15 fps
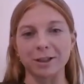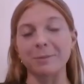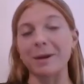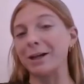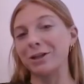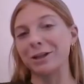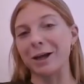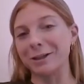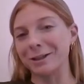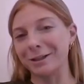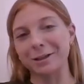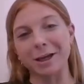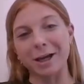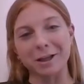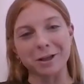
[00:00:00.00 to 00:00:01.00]
And imagine that's the
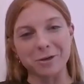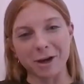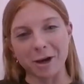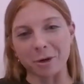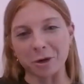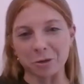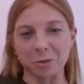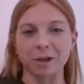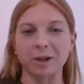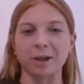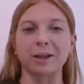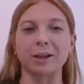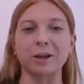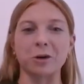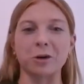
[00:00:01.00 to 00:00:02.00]
day that you came on your
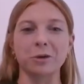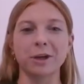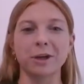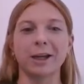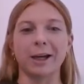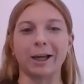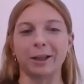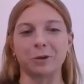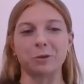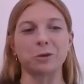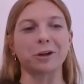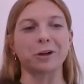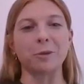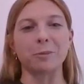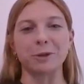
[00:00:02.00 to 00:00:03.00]
period, you know, at the
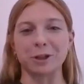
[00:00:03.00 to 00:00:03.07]
World Cup.